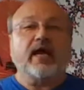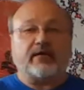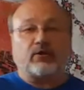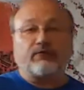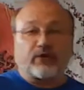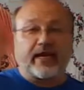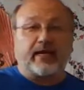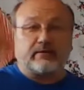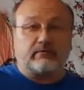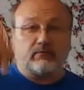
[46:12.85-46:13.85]
And don't
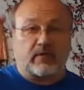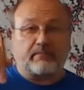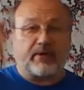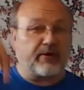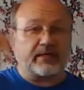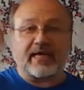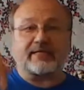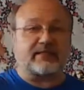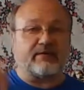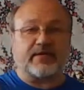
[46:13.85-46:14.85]
forget, I bury a lot
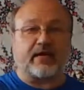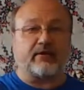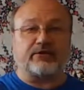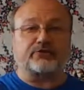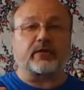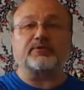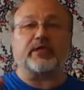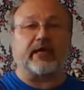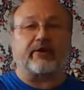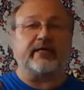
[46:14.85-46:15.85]
of stuff down in the
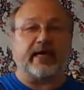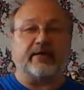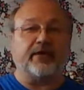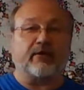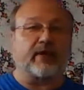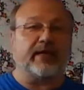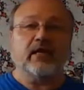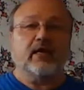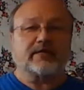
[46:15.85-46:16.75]
description area down there, right?